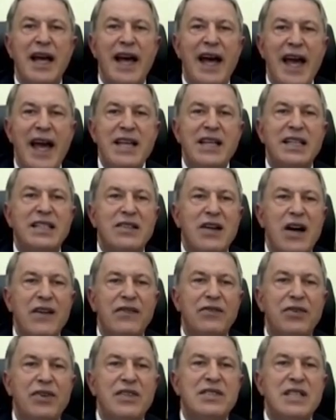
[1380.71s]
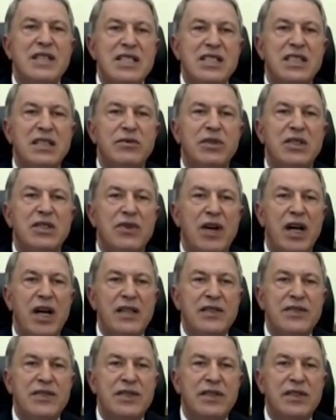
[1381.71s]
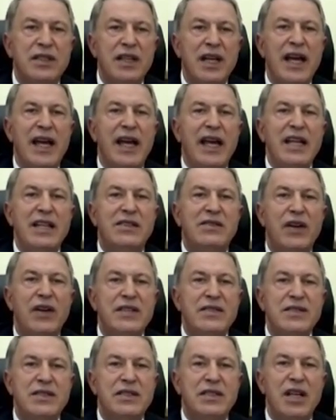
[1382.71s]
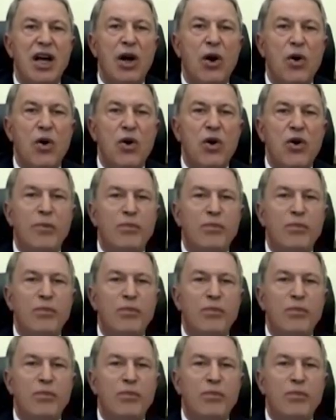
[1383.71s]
any country's legitimate rights, interests, or